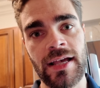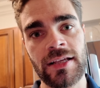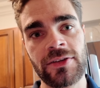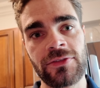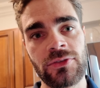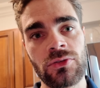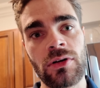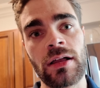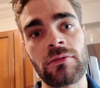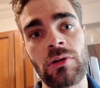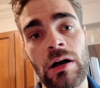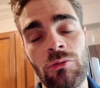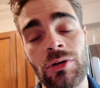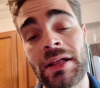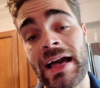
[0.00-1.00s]
as fuel.
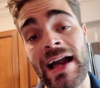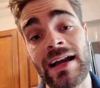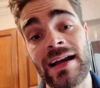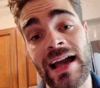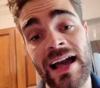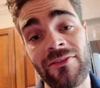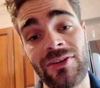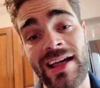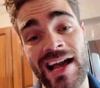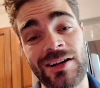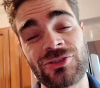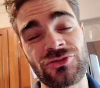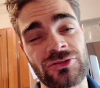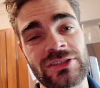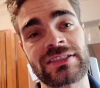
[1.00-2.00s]
I wanna have an
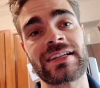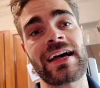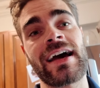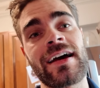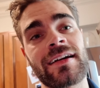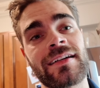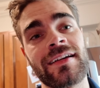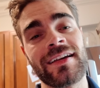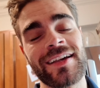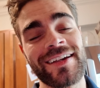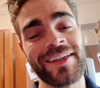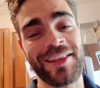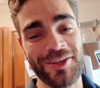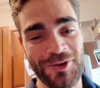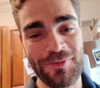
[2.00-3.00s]
actual snack.
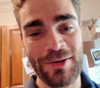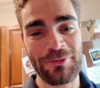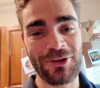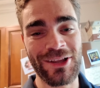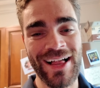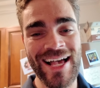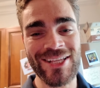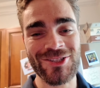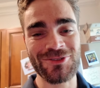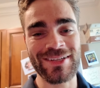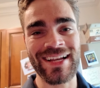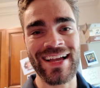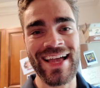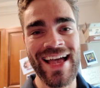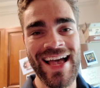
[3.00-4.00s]
Like you remember last week
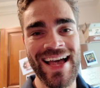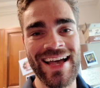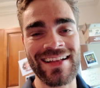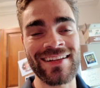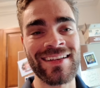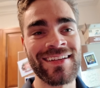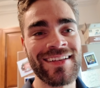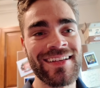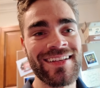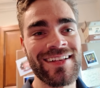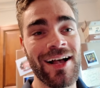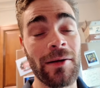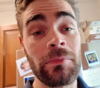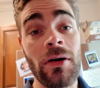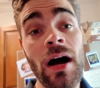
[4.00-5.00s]
I had
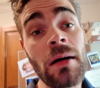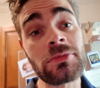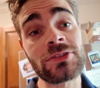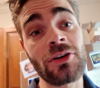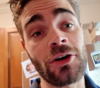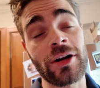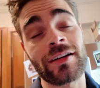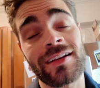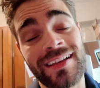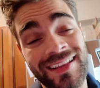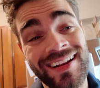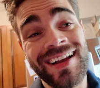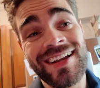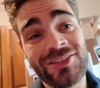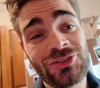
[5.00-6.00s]
a Pop-Tart
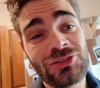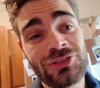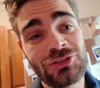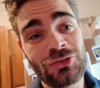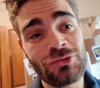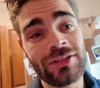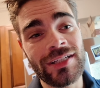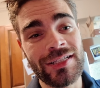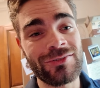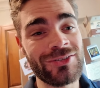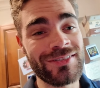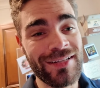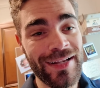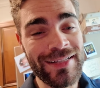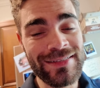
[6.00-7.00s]
and I actually enjoyed it. It
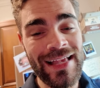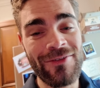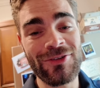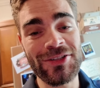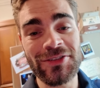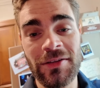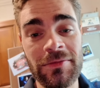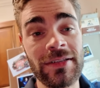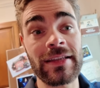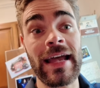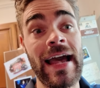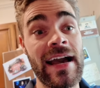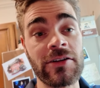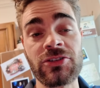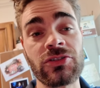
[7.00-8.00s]
was nice having something
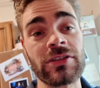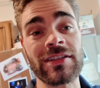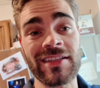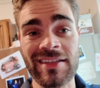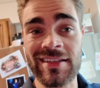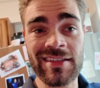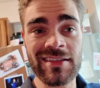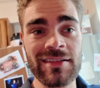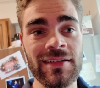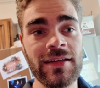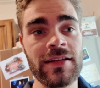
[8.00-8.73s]
to actually eat.